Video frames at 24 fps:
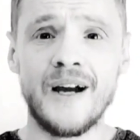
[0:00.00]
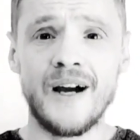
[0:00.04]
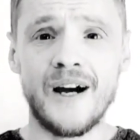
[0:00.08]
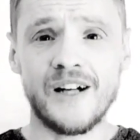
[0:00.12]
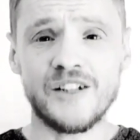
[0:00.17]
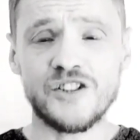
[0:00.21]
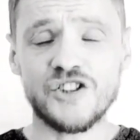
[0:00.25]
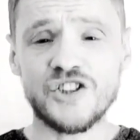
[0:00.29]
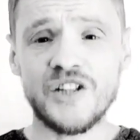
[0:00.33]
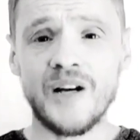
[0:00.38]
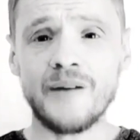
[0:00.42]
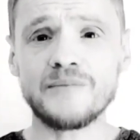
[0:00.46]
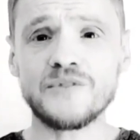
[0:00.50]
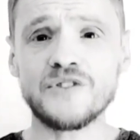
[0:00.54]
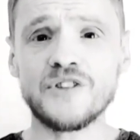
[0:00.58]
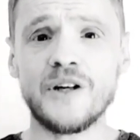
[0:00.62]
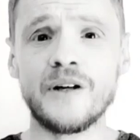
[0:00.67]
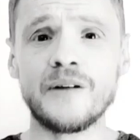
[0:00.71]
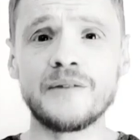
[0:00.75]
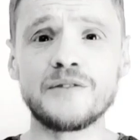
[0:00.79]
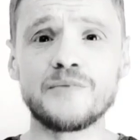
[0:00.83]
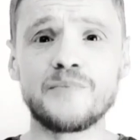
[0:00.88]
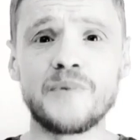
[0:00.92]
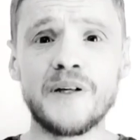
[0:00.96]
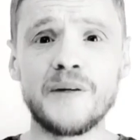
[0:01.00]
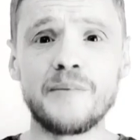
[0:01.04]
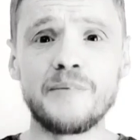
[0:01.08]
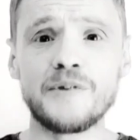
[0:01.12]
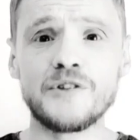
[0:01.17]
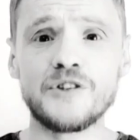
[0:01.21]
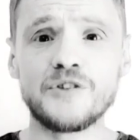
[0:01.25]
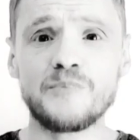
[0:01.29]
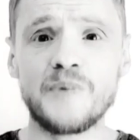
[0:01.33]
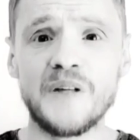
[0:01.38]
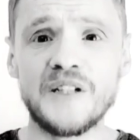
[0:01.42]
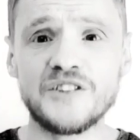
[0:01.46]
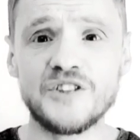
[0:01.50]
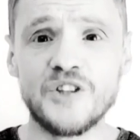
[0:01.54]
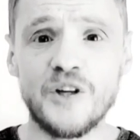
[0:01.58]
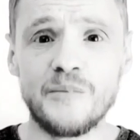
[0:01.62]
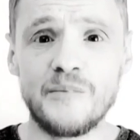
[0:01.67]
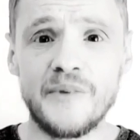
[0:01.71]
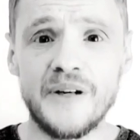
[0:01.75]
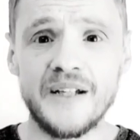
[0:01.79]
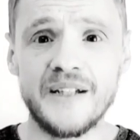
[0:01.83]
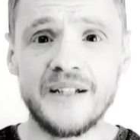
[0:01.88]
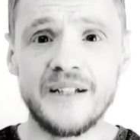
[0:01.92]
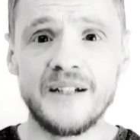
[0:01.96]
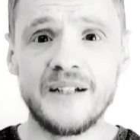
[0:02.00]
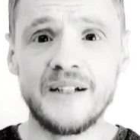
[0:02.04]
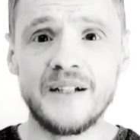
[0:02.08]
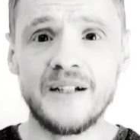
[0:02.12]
And sometimes people spit on me.